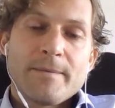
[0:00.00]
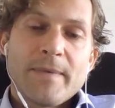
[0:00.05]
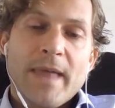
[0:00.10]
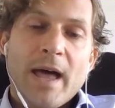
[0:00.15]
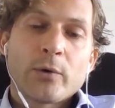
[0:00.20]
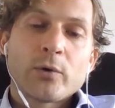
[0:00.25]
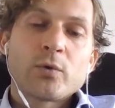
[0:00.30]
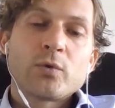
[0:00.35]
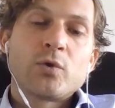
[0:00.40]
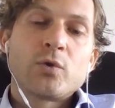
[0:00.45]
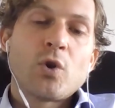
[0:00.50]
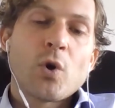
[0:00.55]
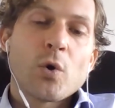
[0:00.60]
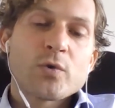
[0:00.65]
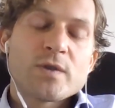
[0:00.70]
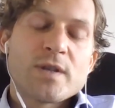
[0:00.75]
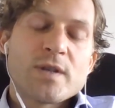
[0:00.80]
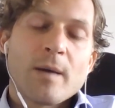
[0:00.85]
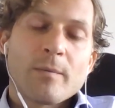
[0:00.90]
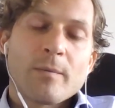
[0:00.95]
How do
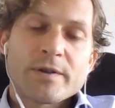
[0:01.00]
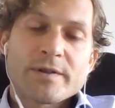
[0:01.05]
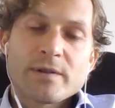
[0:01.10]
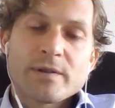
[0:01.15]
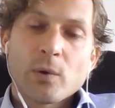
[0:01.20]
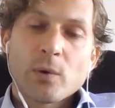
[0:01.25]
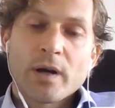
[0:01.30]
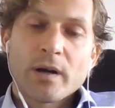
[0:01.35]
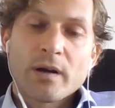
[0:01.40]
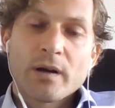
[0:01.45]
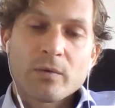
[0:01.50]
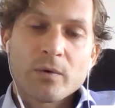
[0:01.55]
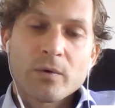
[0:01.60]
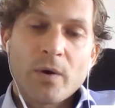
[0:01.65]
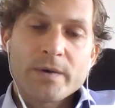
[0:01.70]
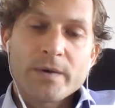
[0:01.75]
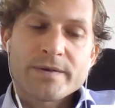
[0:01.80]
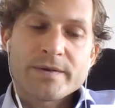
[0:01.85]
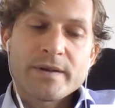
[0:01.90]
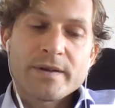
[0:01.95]
those numbers look
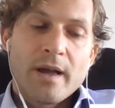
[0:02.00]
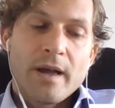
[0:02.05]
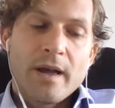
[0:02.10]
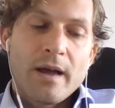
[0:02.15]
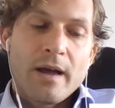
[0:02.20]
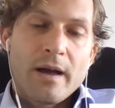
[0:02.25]
across,